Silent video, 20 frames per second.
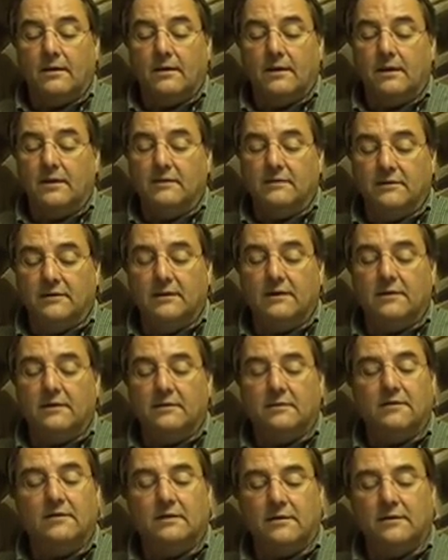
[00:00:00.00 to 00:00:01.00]
and
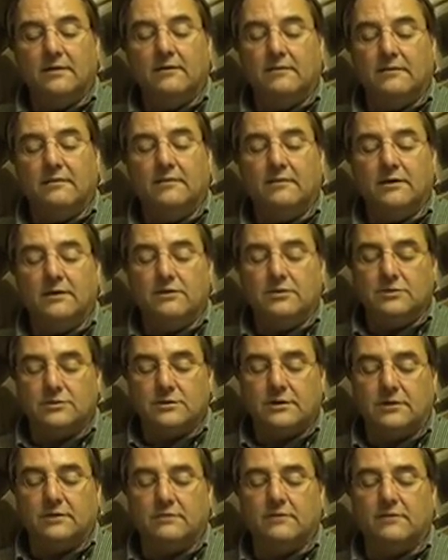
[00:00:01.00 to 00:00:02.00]
then you
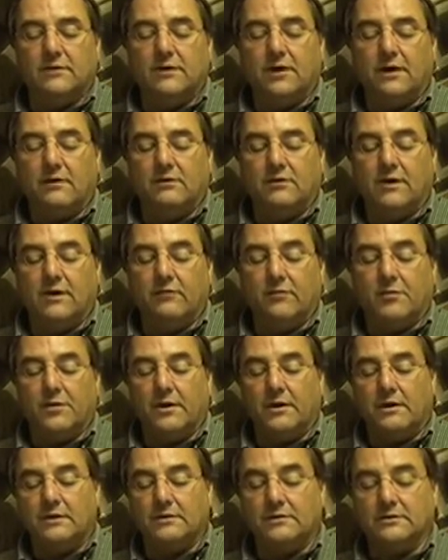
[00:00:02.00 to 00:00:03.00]
have a
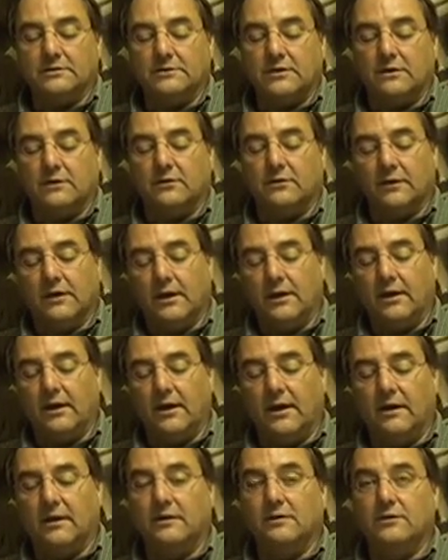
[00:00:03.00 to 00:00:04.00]
product to start looking
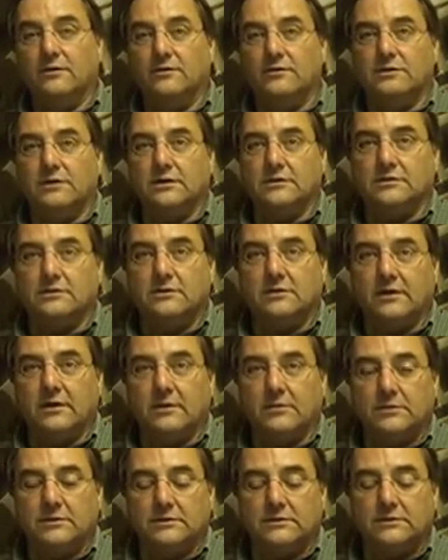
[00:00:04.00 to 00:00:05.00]
at, and you adjust the
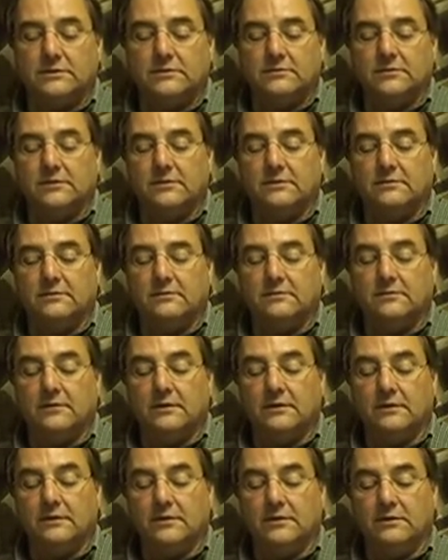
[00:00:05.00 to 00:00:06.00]
timers and
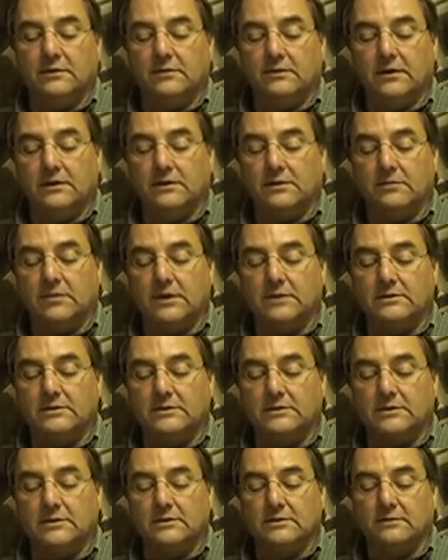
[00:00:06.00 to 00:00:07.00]
get the
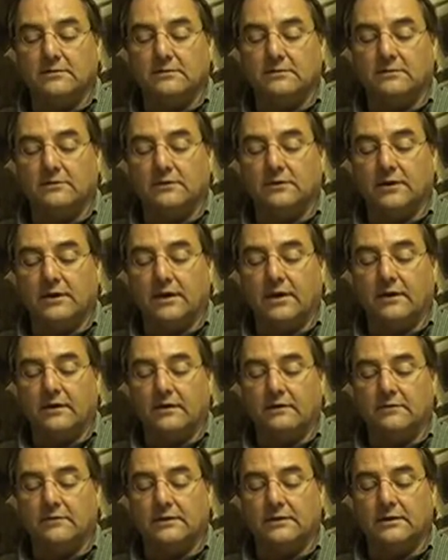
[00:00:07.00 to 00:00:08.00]
best look out
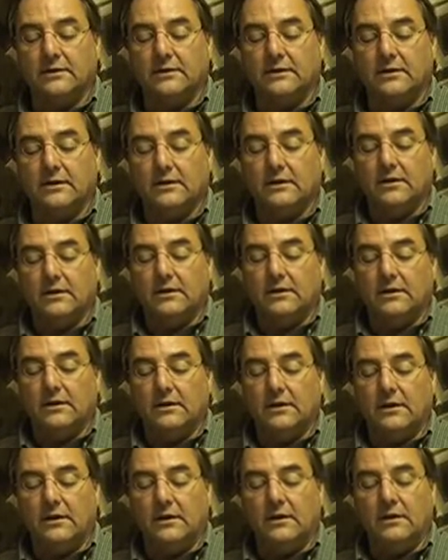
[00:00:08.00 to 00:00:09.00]
of it.
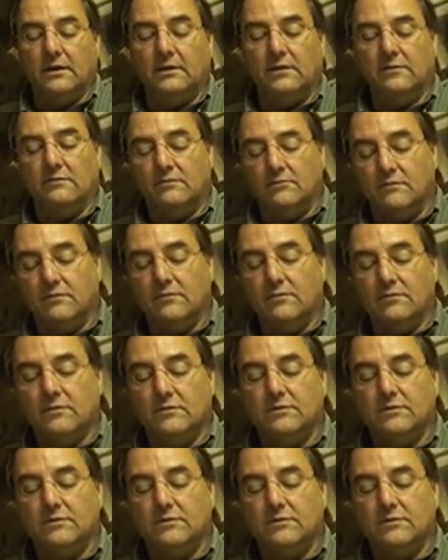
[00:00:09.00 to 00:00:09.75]
And